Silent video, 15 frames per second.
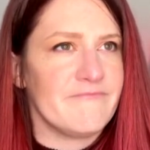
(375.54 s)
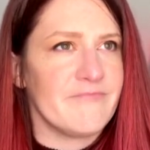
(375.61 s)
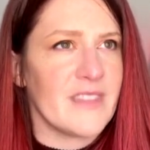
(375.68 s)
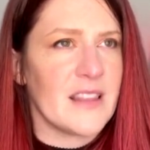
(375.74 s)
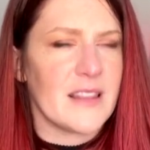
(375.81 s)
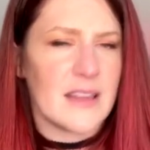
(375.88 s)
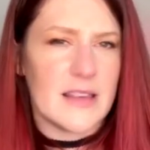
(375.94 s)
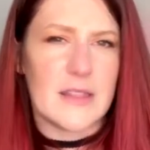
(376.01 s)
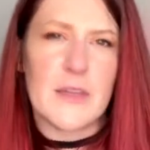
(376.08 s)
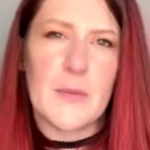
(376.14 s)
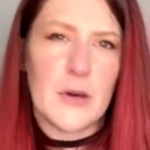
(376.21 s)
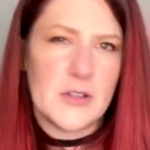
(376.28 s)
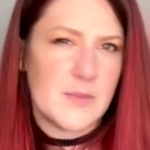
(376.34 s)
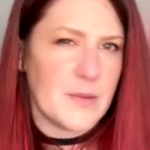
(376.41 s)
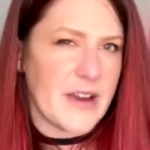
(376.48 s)
the
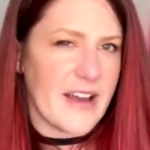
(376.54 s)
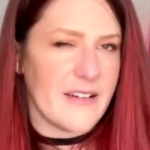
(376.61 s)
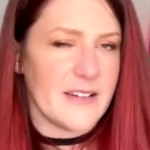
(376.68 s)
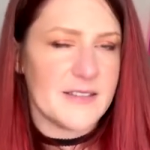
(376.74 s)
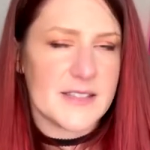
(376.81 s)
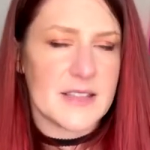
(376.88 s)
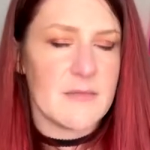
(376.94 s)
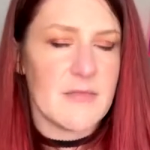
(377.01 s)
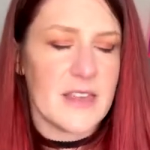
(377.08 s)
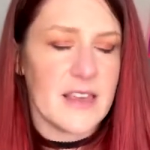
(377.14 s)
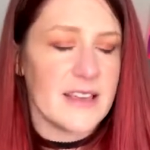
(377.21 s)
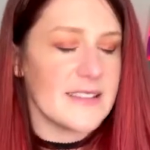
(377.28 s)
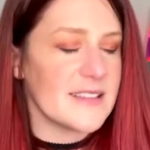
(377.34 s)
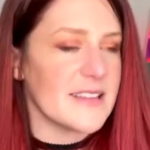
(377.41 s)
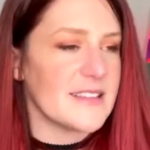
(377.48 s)
most proud of some
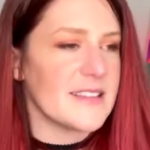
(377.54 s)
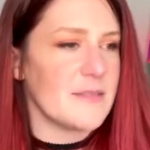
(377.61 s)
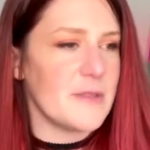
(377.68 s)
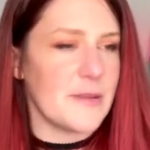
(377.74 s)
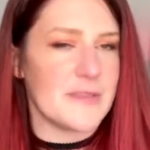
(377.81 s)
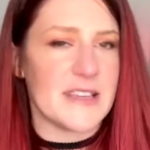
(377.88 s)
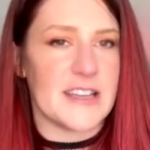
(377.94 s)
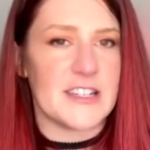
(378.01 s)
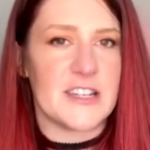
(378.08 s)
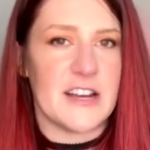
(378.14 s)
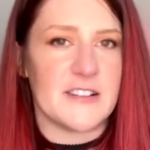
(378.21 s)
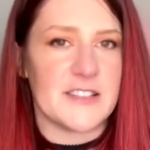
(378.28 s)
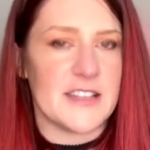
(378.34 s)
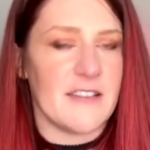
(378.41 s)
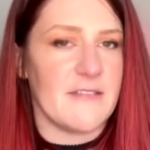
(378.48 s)
things, because sometimes I share
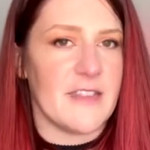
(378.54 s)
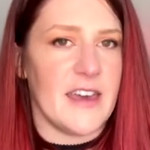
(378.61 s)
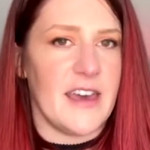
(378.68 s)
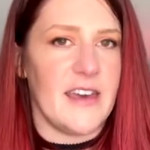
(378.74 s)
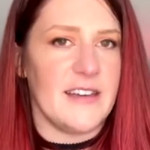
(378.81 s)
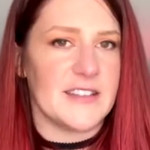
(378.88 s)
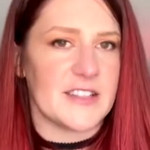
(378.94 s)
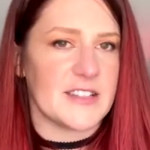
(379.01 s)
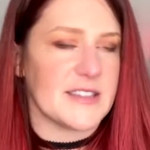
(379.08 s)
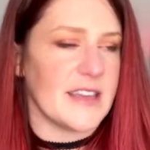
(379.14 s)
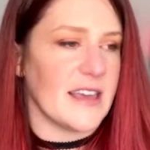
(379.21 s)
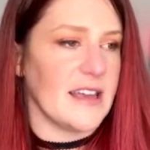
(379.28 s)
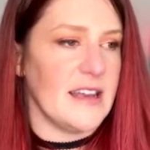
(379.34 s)
stuff that is just like an